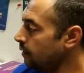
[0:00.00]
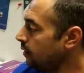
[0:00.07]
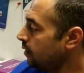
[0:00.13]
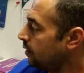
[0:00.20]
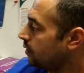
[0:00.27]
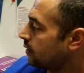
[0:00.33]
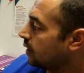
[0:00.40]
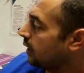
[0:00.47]

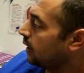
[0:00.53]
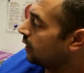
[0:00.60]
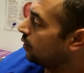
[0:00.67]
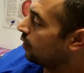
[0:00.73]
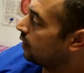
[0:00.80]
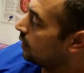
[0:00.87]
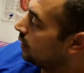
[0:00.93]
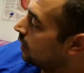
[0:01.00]
Okay, and
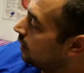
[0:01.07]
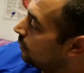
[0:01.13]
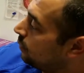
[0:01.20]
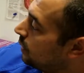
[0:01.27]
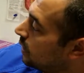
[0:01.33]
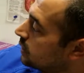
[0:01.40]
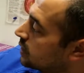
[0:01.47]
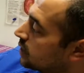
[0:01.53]
our
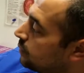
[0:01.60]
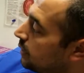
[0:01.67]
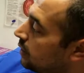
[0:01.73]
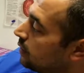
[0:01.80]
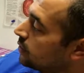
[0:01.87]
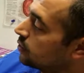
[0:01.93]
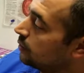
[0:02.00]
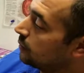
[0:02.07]
blood
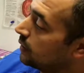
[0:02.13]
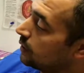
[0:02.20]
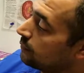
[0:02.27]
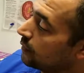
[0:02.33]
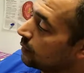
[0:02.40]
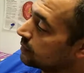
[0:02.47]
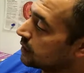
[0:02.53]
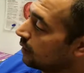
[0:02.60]
smears or blood
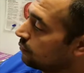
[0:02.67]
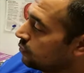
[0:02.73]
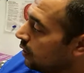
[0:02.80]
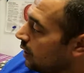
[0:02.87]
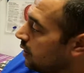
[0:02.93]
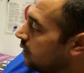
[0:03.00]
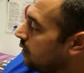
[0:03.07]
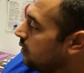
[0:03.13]
films have
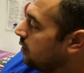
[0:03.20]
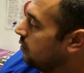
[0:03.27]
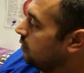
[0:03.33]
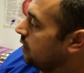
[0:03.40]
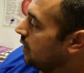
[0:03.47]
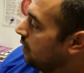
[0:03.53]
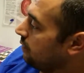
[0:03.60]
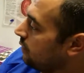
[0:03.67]
dried. Go
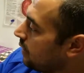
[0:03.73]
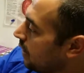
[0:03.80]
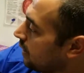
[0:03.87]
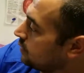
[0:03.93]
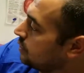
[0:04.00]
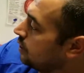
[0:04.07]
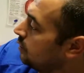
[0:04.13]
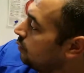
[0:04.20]
ahead, we have
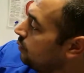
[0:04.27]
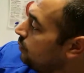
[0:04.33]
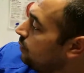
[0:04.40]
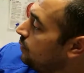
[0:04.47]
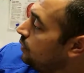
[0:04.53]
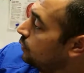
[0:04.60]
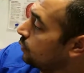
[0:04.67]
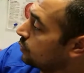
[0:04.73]
two
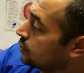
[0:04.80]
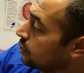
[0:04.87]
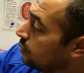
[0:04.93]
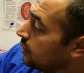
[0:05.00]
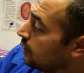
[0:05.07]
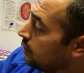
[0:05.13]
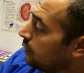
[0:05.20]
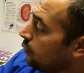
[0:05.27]

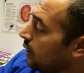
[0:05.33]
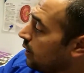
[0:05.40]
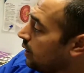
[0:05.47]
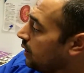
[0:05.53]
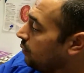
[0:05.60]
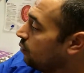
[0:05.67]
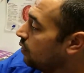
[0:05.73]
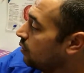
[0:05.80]
here ready,
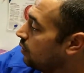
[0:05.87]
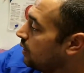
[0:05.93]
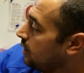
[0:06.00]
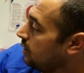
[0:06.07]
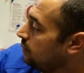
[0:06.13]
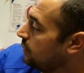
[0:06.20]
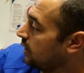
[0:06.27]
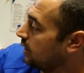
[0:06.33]
and we'll go ahead
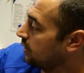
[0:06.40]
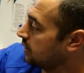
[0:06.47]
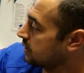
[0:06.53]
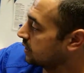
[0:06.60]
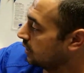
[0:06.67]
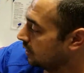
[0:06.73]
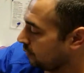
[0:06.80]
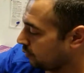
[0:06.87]
and begin the
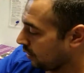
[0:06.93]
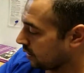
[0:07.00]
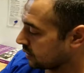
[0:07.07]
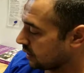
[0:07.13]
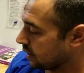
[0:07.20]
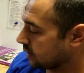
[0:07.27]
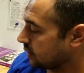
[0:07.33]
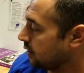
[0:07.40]
staining
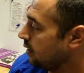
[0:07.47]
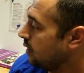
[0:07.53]
process.